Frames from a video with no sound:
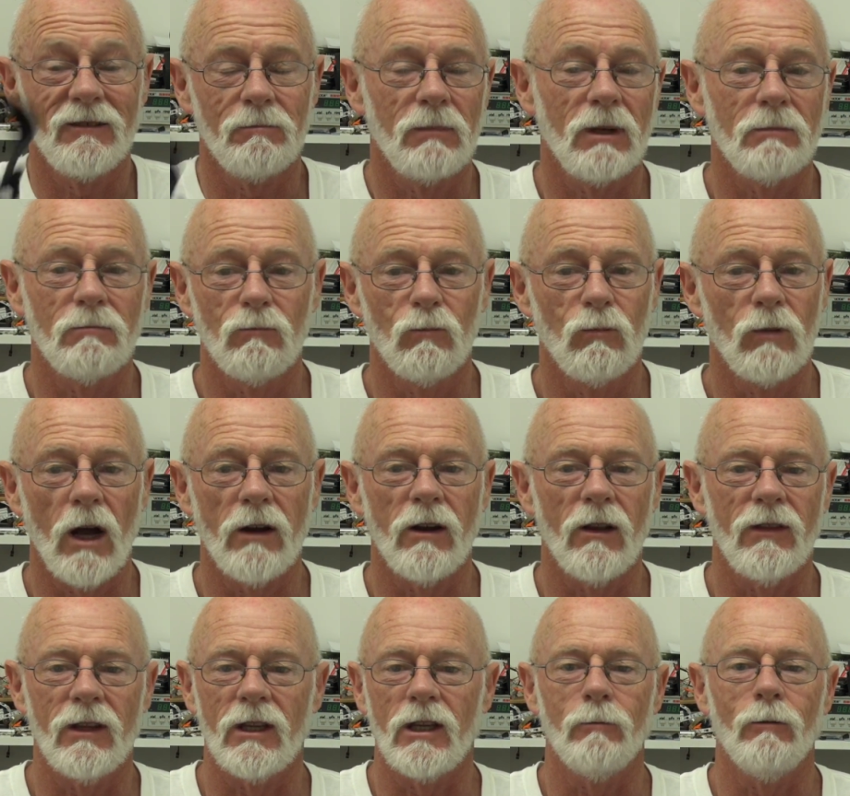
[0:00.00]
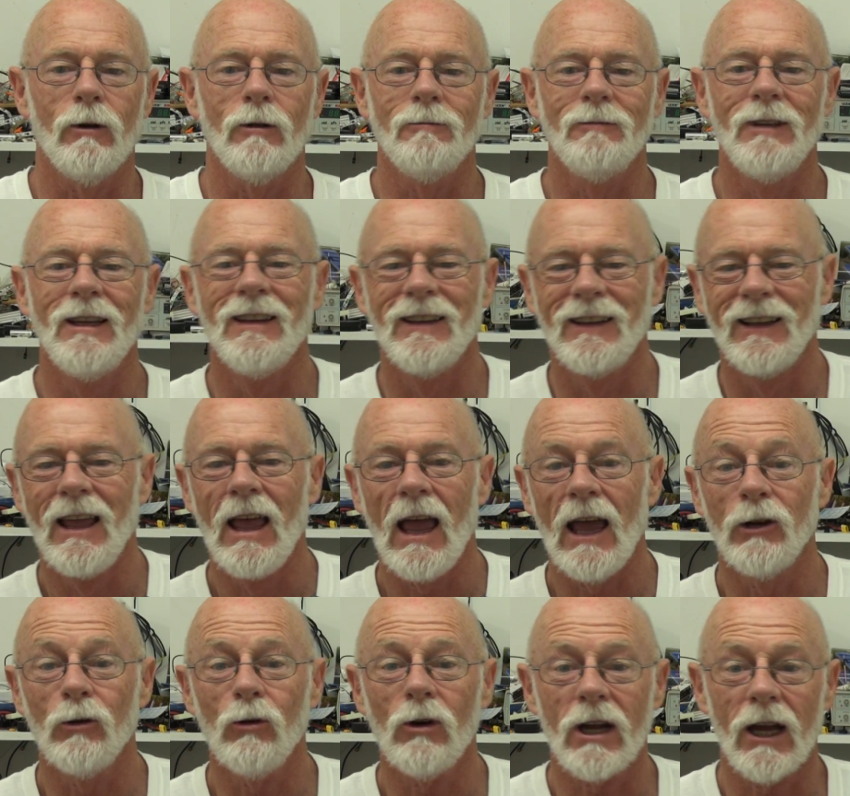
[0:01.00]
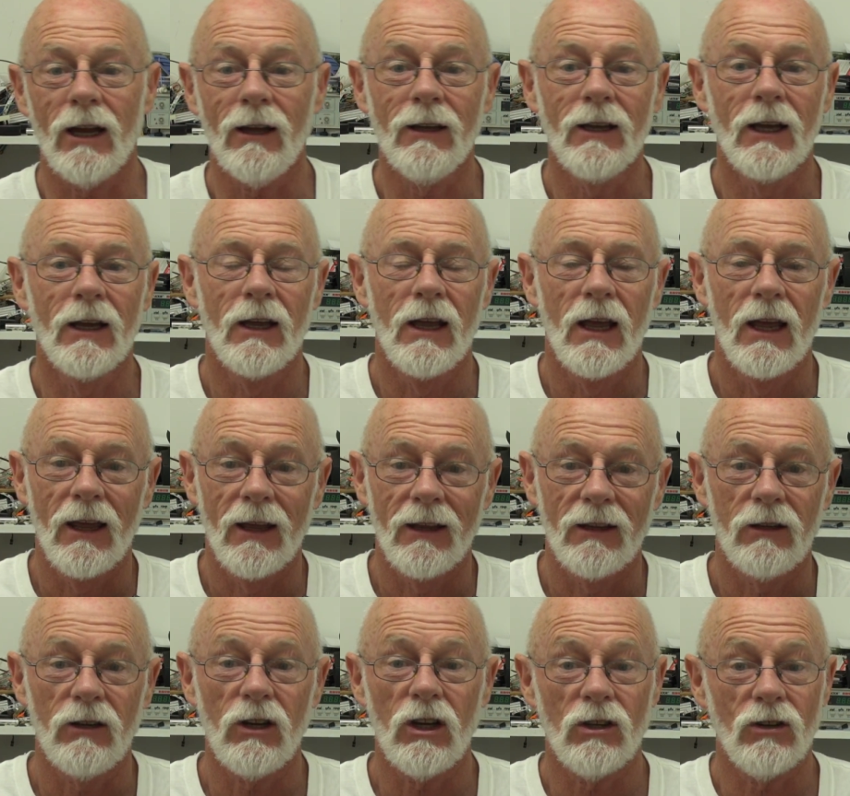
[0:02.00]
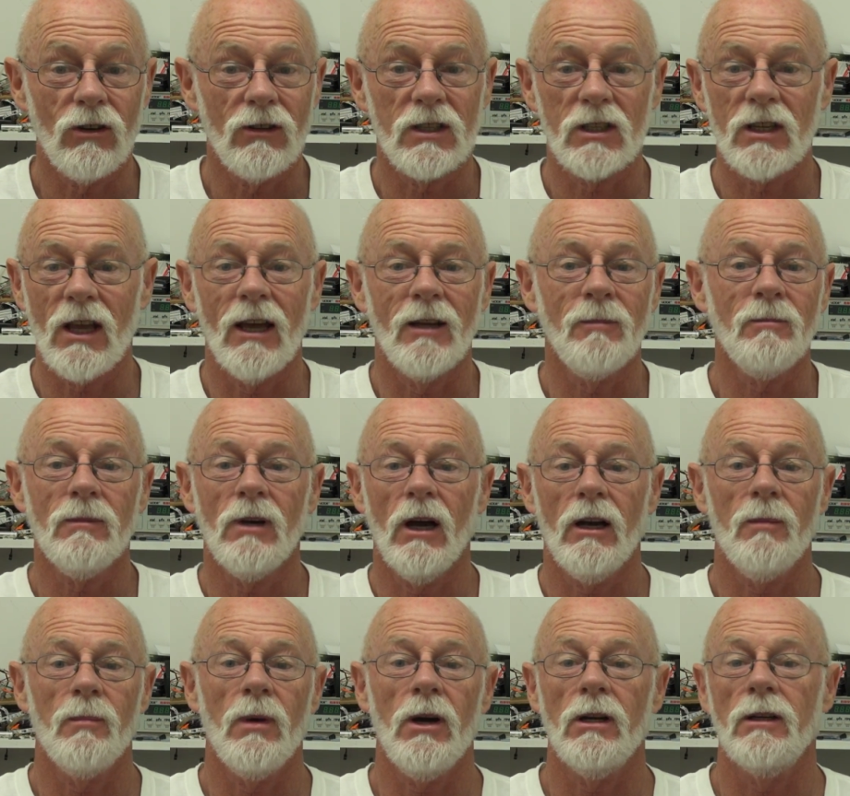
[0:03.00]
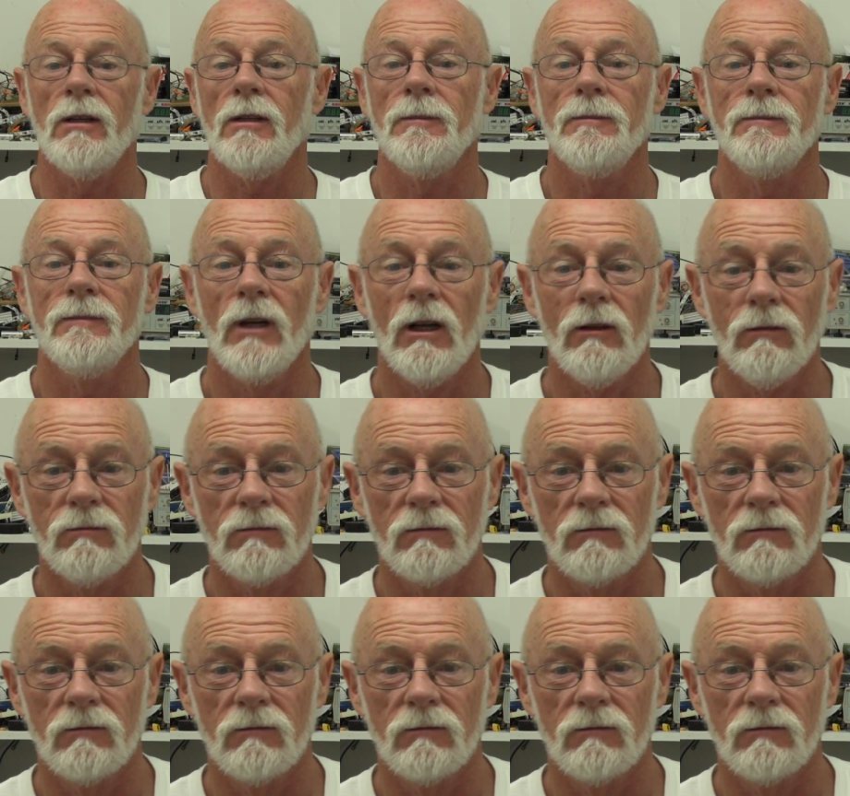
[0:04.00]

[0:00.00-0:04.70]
But I don't think you will. And Orca, you could do the same. I don't mind. I'll